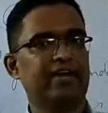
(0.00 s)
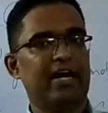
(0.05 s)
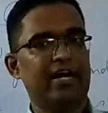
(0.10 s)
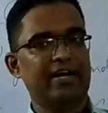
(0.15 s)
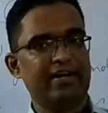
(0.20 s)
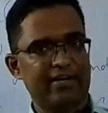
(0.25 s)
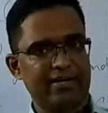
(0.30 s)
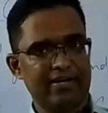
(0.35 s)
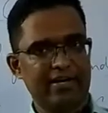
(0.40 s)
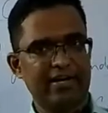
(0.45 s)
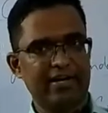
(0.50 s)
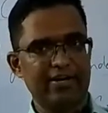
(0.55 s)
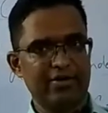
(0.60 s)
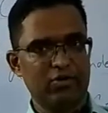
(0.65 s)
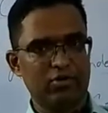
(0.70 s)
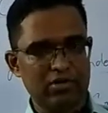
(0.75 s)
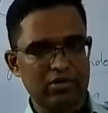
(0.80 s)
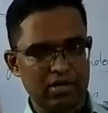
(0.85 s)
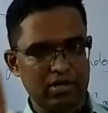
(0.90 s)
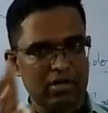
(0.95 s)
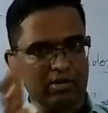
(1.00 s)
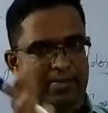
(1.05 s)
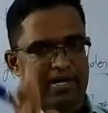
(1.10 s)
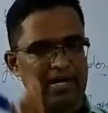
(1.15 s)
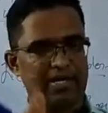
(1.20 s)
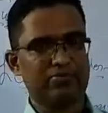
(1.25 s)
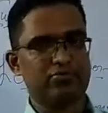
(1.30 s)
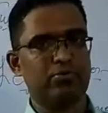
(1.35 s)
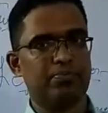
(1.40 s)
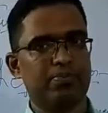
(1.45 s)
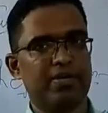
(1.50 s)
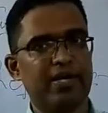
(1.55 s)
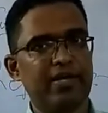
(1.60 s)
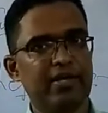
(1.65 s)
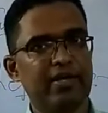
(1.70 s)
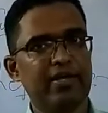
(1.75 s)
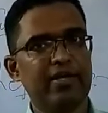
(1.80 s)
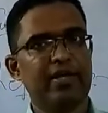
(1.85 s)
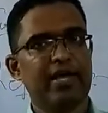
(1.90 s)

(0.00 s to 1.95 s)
100 trillion note the government has to print,